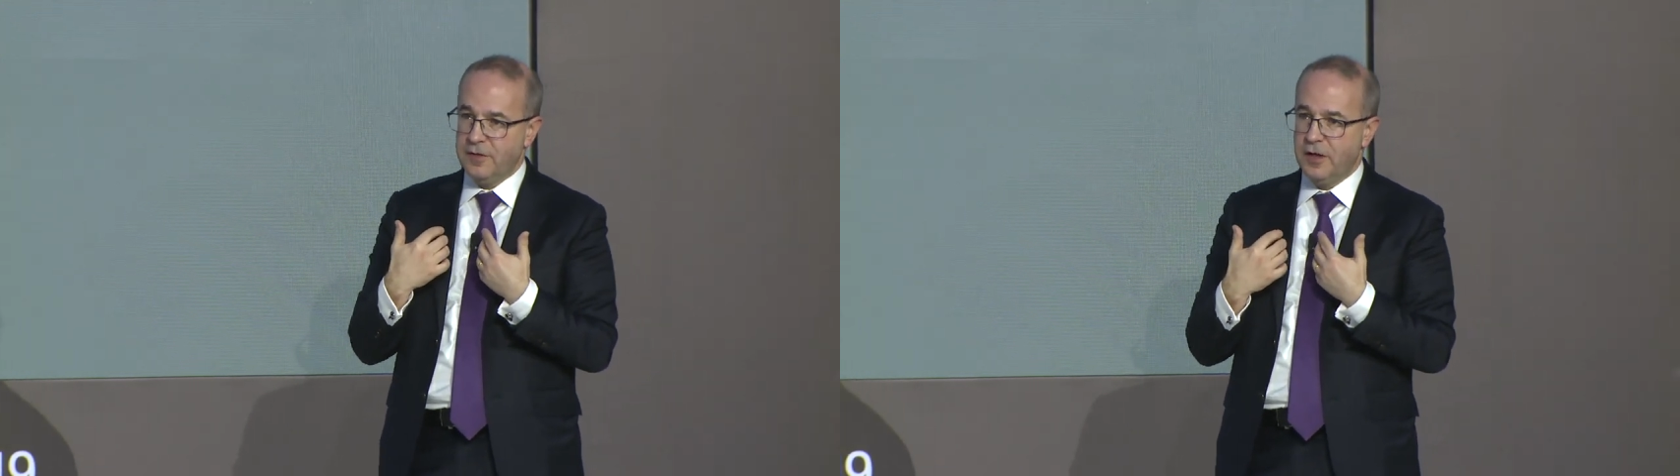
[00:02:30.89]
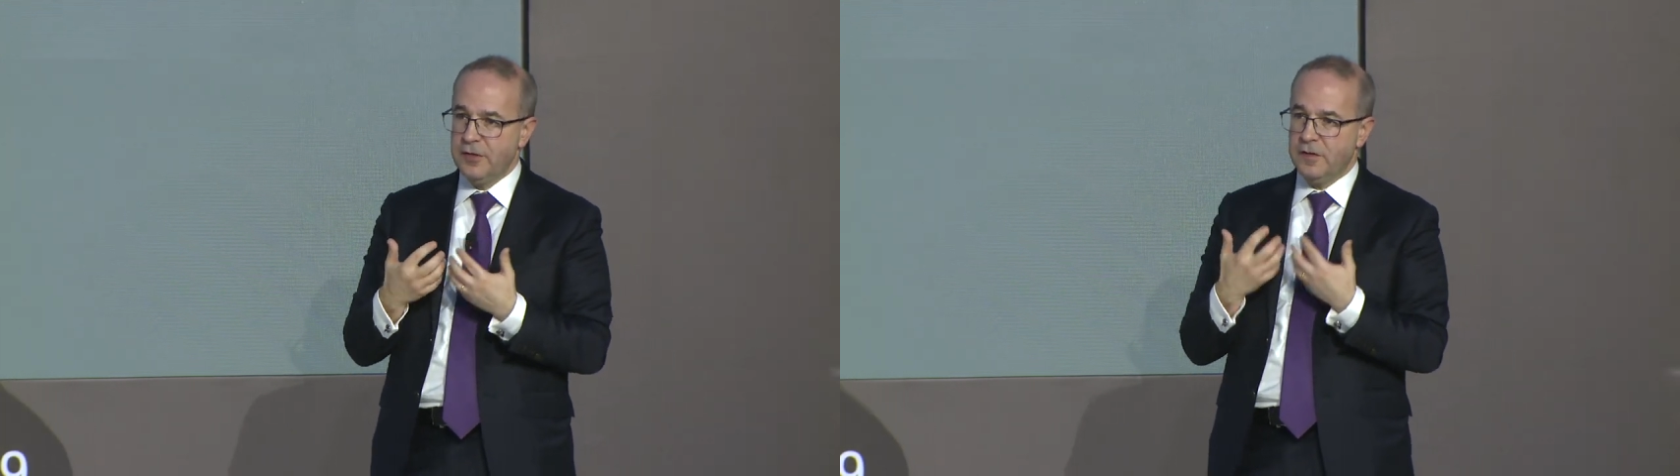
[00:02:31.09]

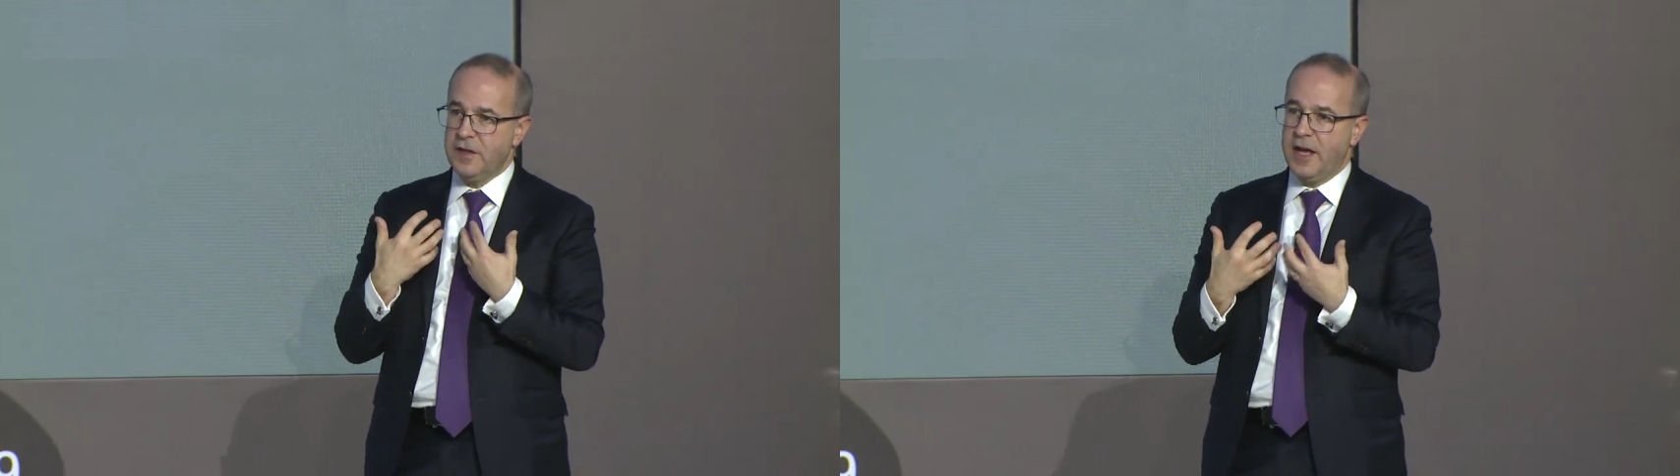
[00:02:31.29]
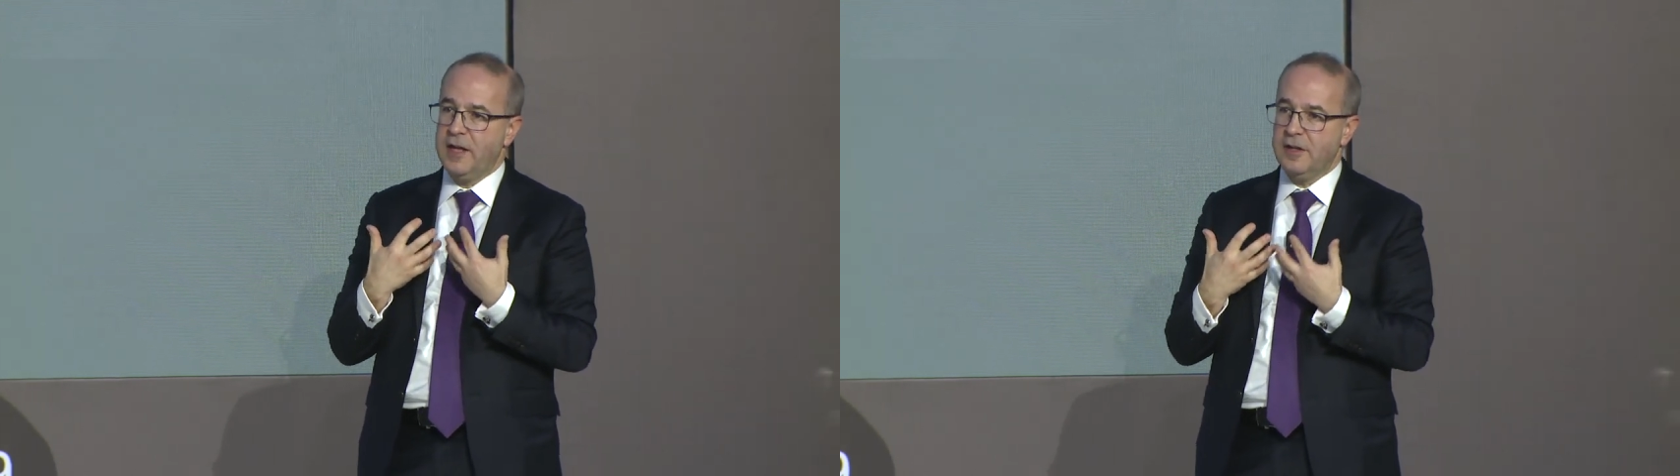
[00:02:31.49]

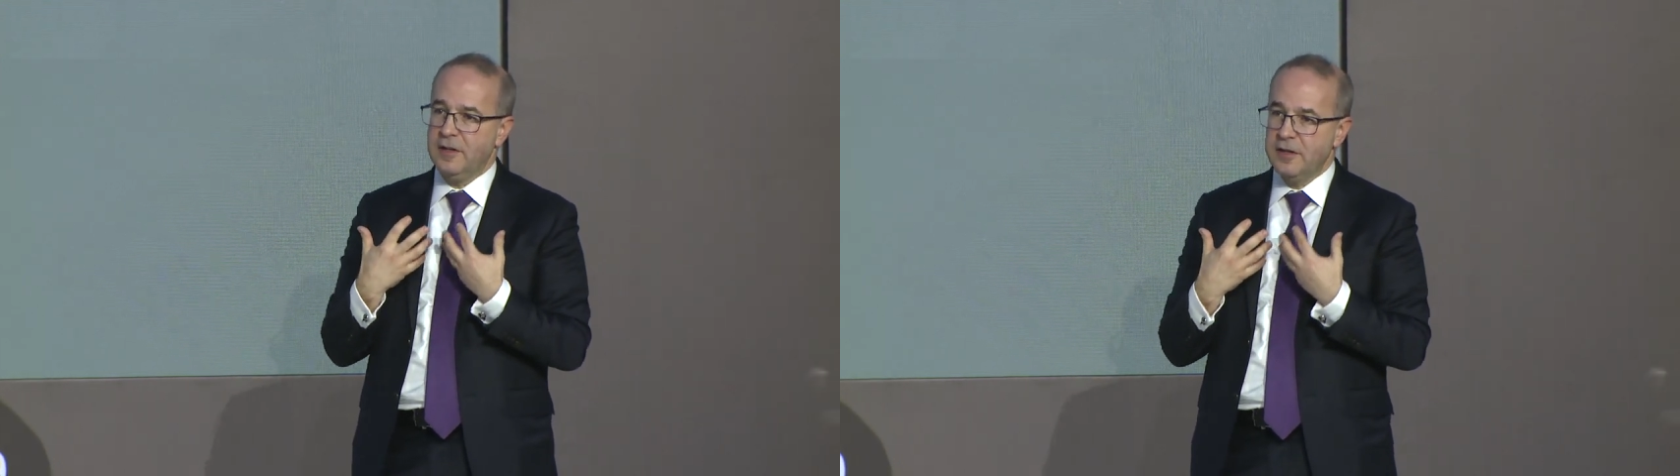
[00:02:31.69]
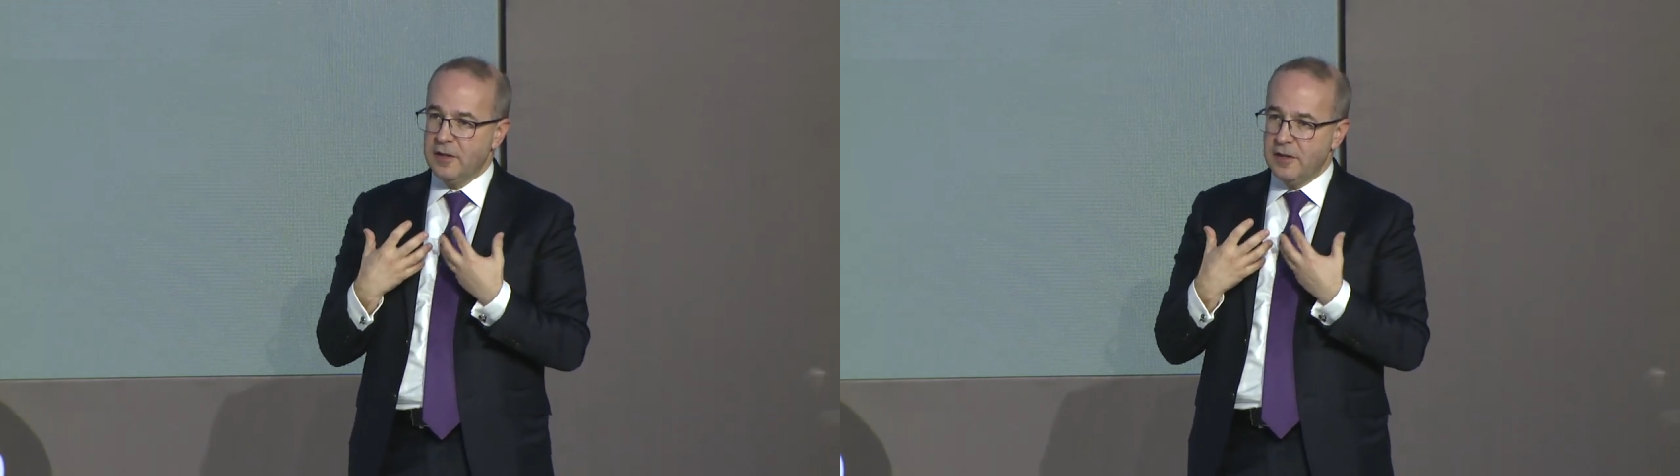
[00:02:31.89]
Understand
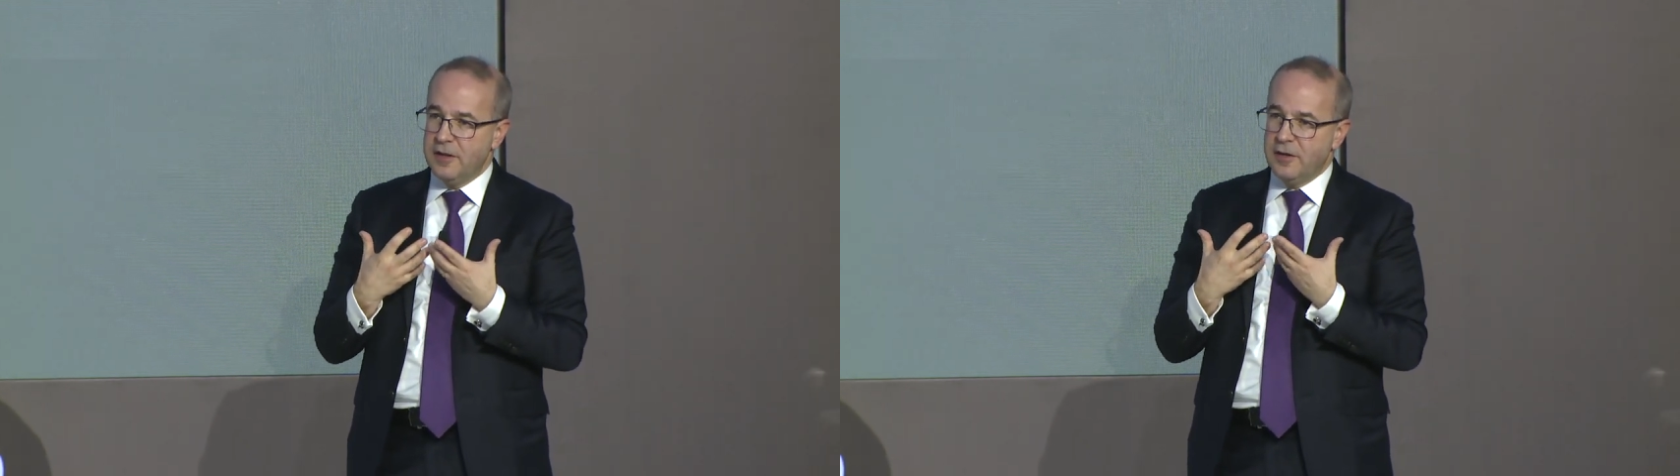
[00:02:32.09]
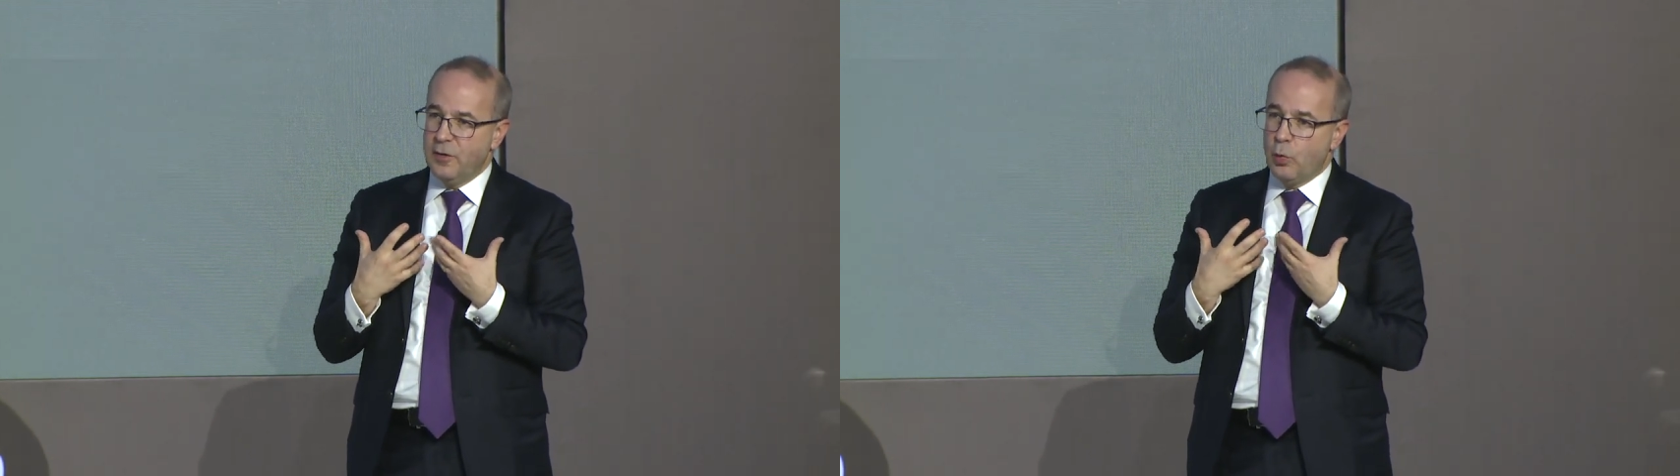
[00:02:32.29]

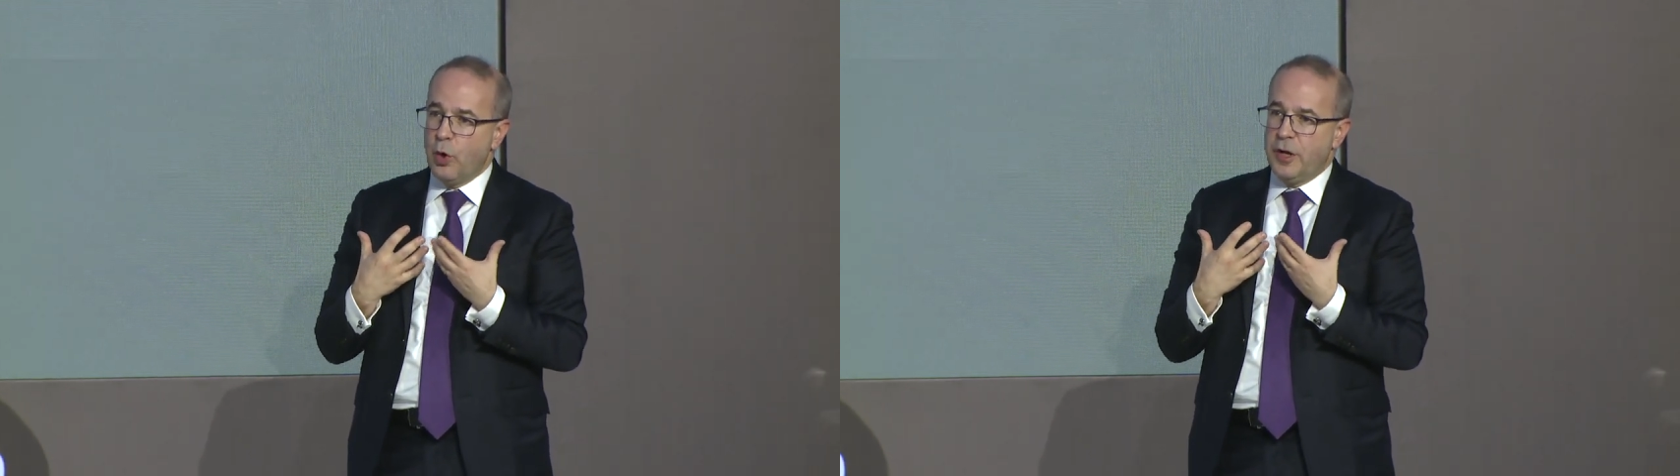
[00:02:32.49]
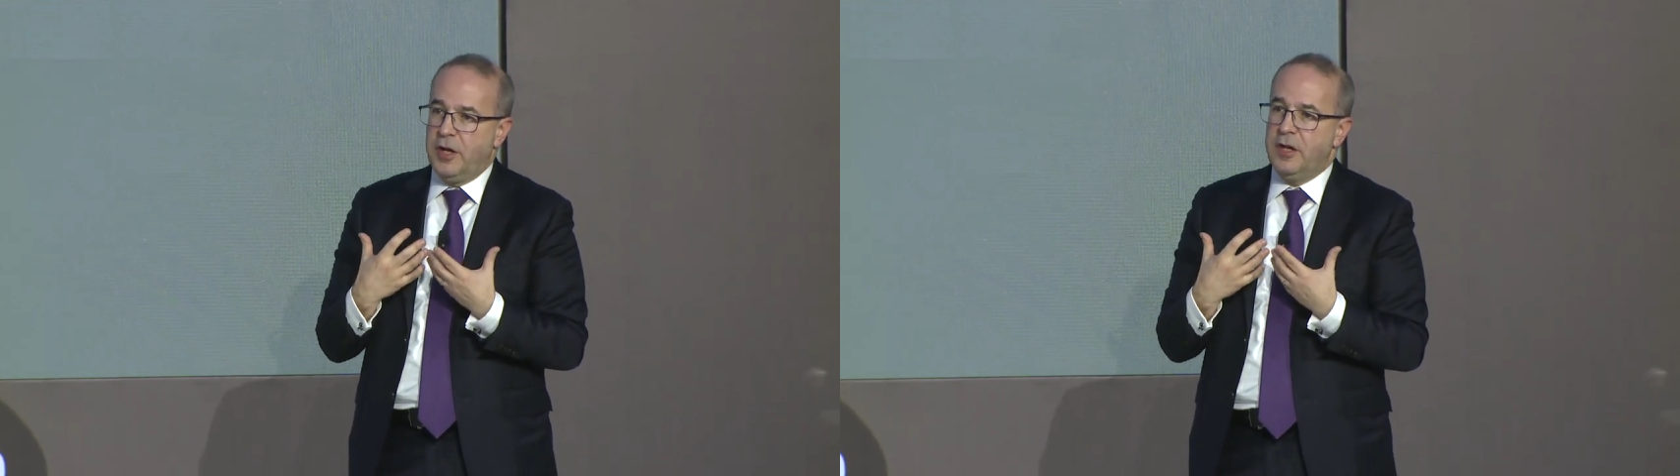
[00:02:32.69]

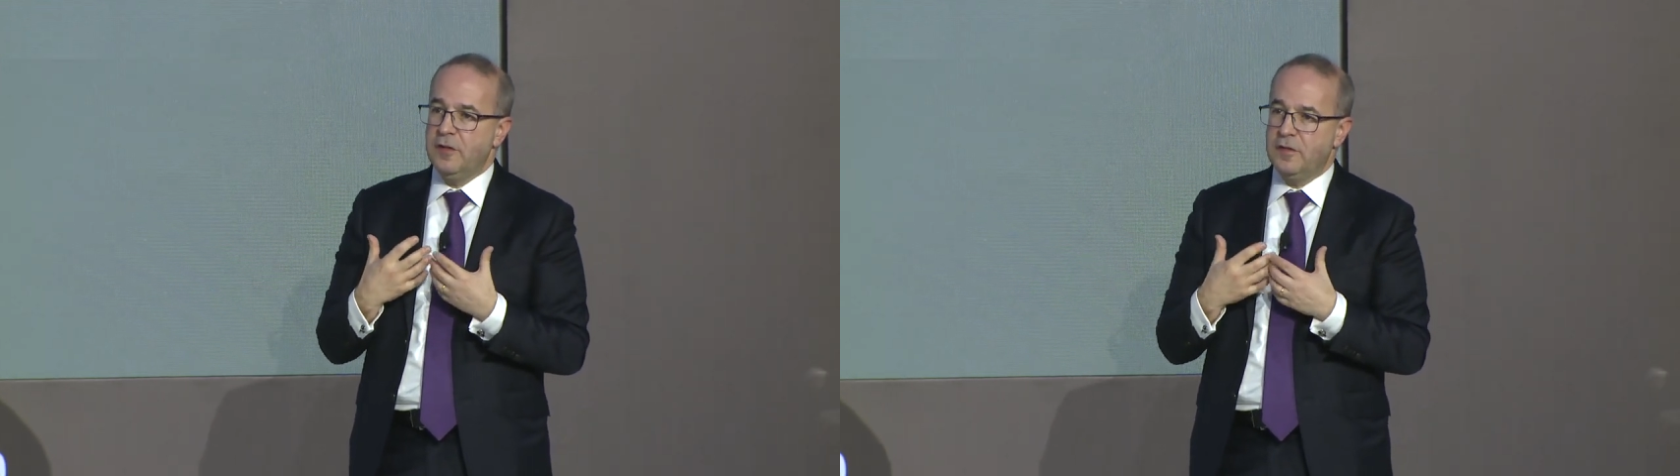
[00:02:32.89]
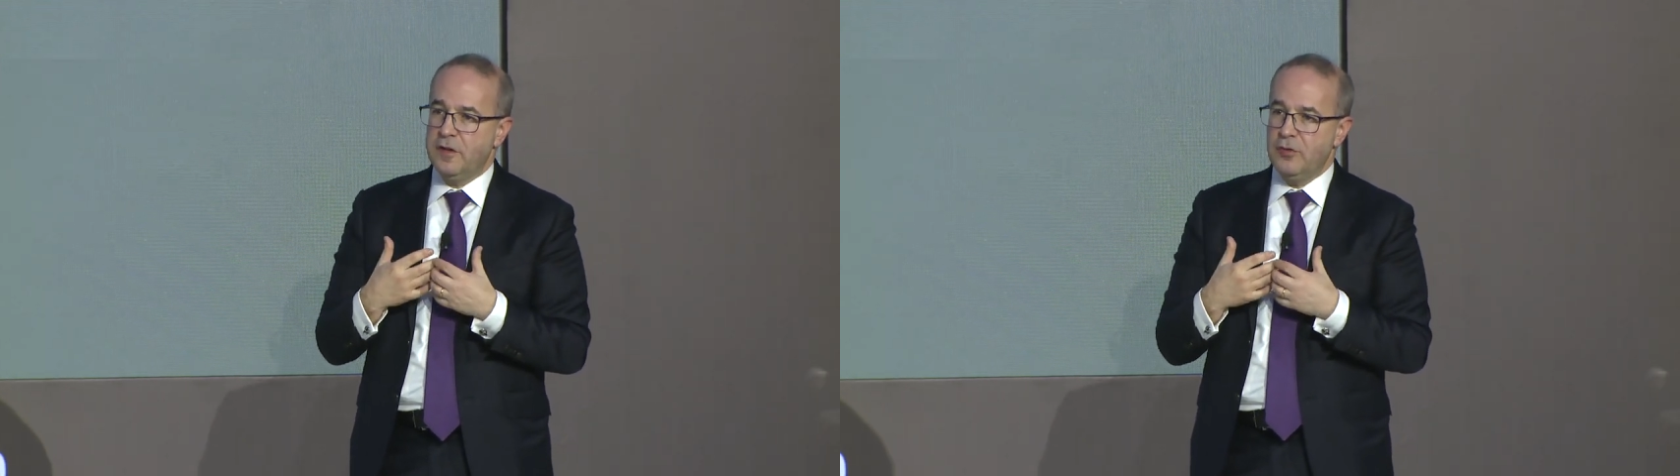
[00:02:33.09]
what it is